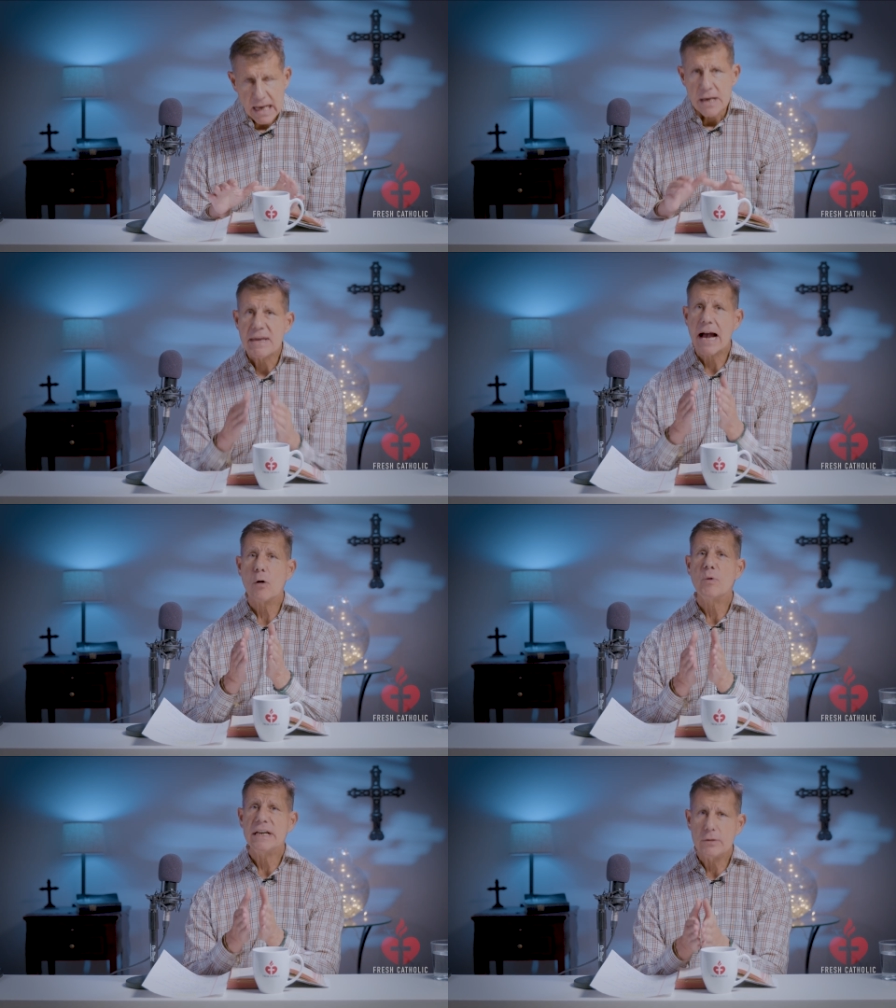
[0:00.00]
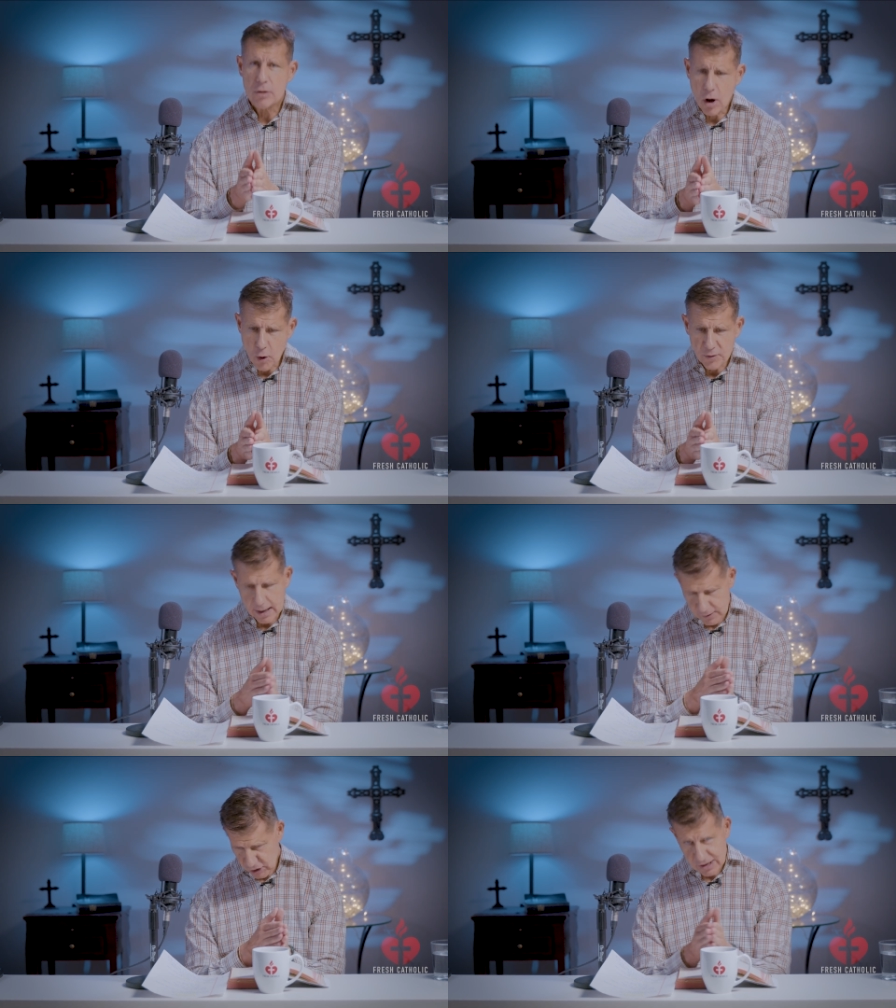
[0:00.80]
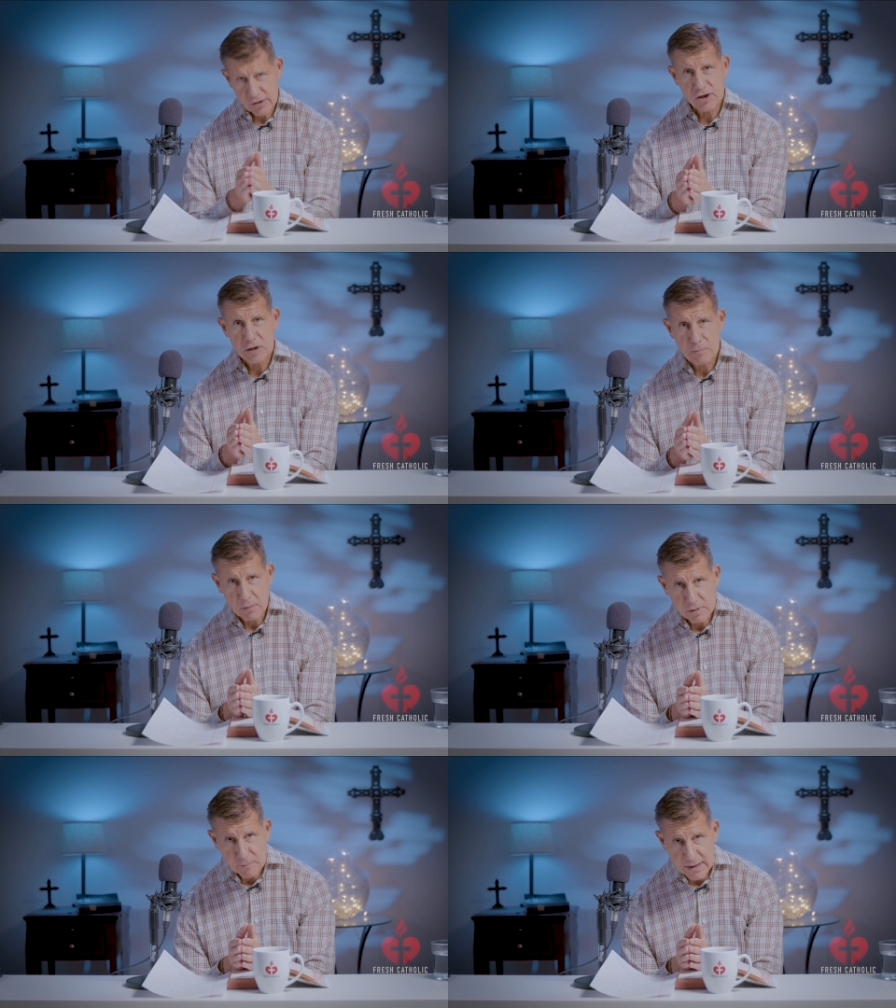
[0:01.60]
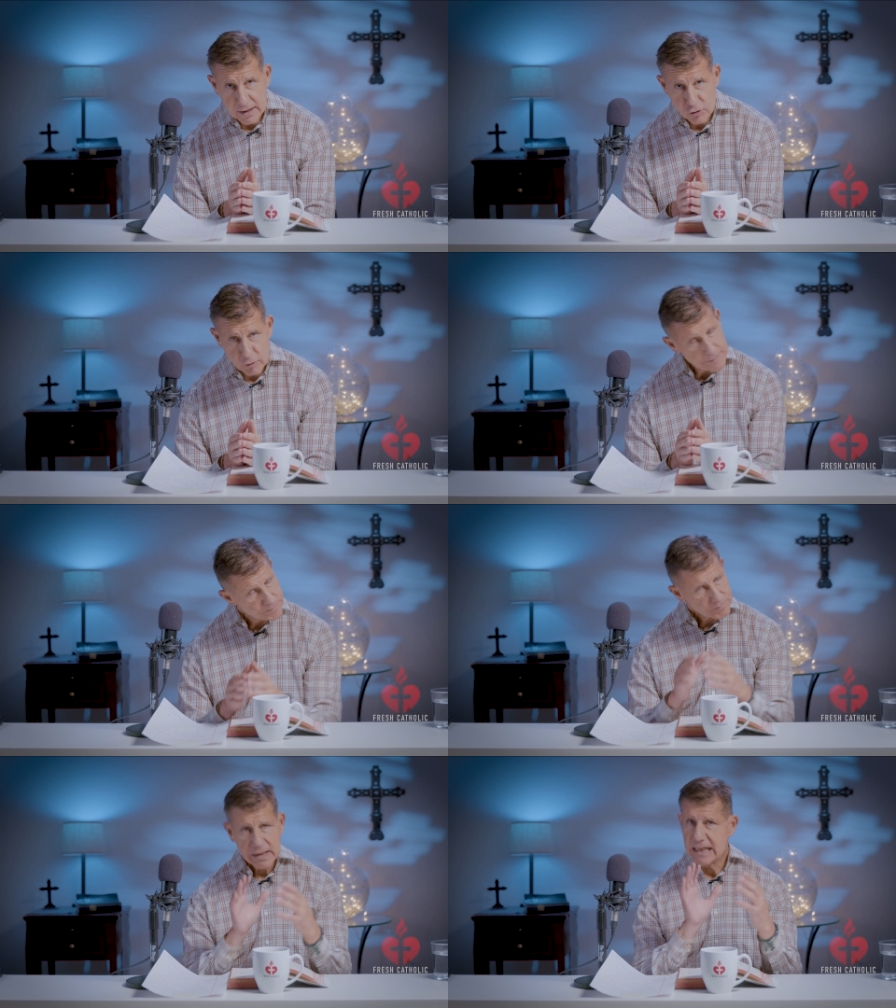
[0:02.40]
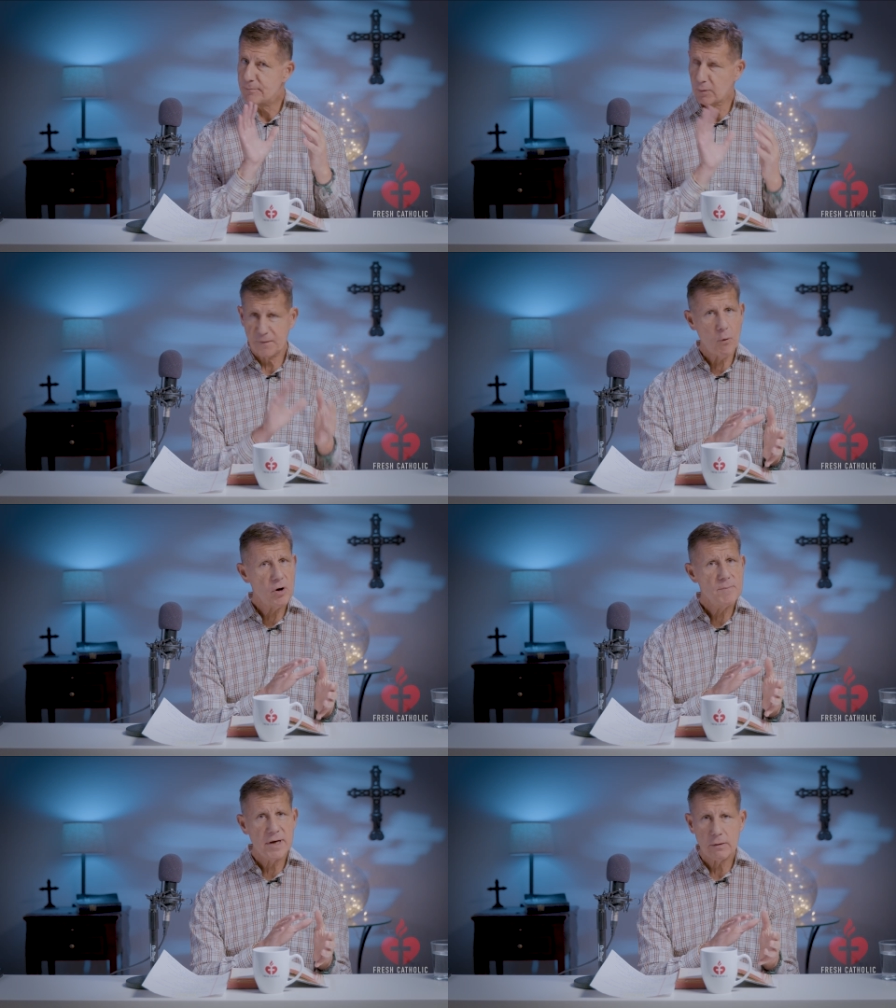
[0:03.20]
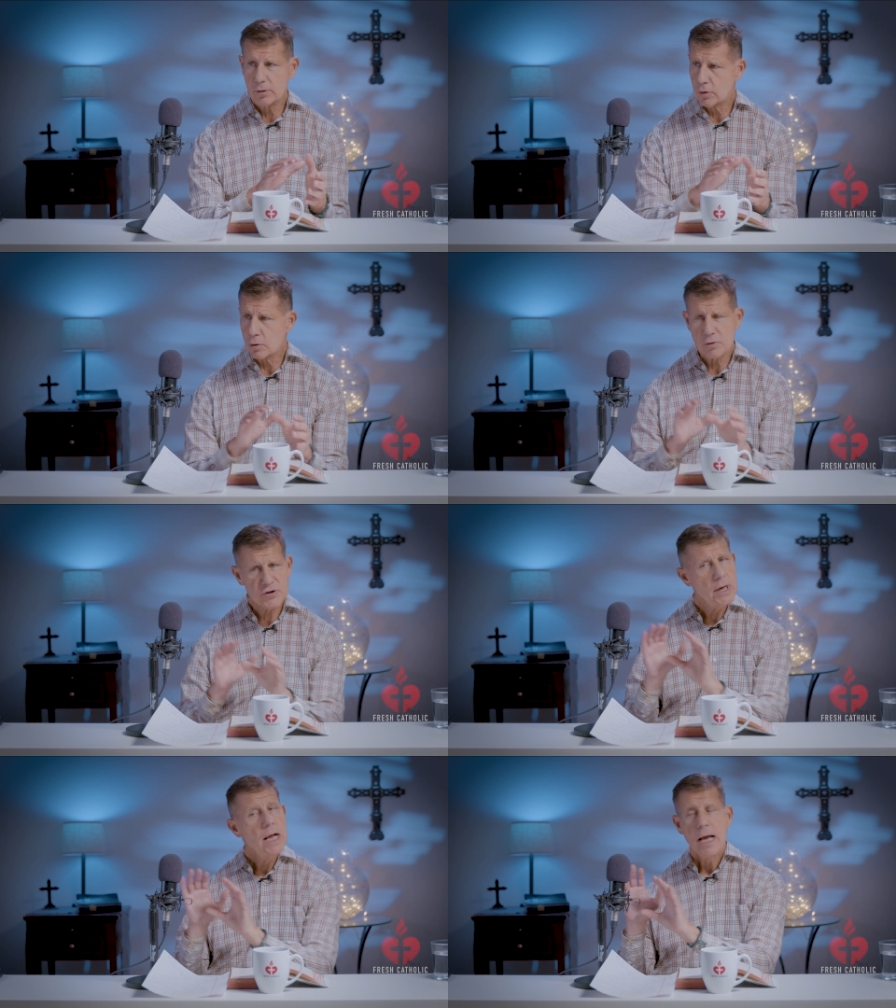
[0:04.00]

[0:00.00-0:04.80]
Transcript: Now, we know that Jesus' public ministry, he performed miracles,